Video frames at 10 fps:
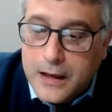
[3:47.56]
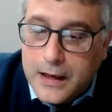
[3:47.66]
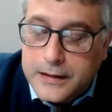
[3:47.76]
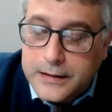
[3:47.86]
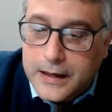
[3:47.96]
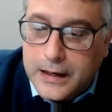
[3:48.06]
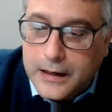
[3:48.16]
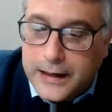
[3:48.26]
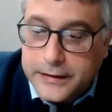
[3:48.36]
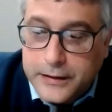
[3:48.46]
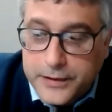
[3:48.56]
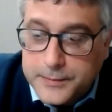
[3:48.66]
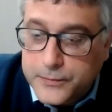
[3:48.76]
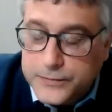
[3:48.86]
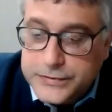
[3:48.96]
And I could go
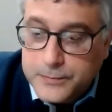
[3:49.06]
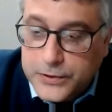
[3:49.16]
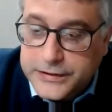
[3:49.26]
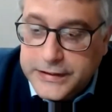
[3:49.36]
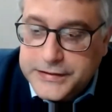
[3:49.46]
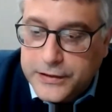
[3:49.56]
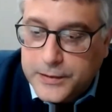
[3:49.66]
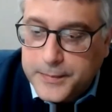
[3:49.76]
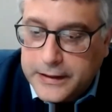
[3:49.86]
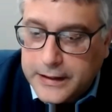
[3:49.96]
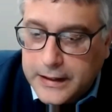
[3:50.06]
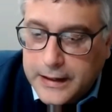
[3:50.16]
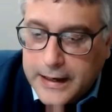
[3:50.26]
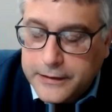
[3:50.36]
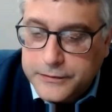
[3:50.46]
into more detail about
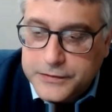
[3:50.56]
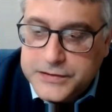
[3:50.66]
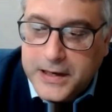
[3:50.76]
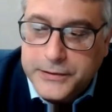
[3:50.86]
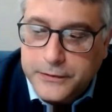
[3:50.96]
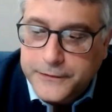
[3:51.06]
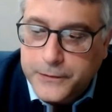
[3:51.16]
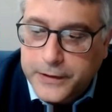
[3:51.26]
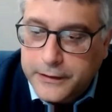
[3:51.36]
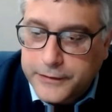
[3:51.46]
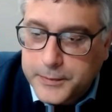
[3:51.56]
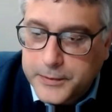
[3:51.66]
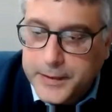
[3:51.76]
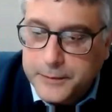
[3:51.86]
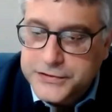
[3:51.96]
how to respond to a 483, but
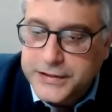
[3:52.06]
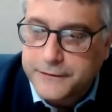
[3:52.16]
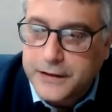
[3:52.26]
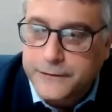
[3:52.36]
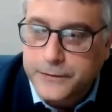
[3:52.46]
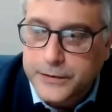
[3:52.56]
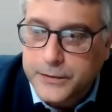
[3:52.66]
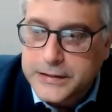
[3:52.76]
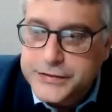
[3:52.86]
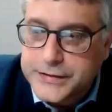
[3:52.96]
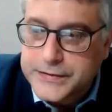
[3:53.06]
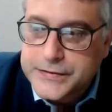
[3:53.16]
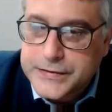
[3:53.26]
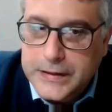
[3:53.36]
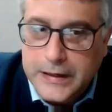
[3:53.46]
maybe we'll save that for the
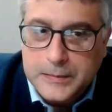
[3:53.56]
questions.